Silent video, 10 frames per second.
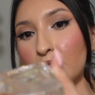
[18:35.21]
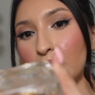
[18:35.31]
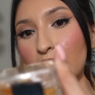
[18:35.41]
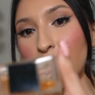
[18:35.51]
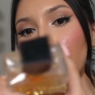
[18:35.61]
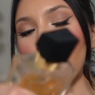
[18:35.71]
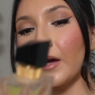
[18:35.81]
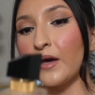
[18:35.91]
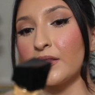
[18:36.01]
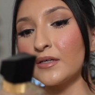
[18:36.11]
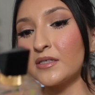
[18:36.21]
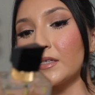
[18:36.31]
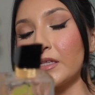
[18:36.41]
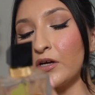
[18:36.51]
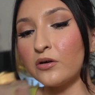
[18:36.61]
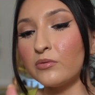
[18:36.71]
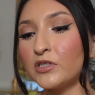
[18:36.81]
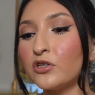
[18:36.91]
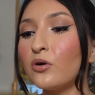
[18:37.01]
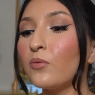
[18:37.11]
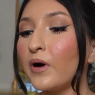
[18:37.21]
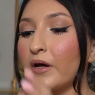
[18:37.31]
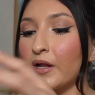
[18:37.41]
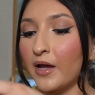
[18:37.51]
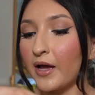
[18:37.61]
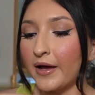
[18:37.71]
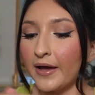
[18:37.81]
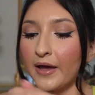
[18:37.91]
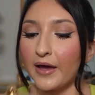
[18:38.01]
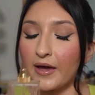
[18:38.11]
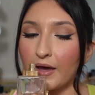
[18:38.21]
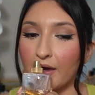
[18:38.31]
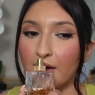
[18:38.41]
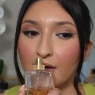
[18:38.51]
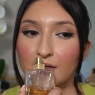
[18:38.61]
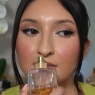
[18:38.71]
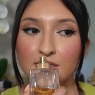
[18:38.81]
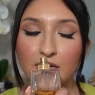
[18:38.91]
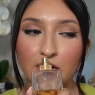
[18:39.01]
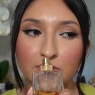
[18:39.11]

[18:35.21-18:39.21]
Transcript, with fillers: Libre and this is the original one and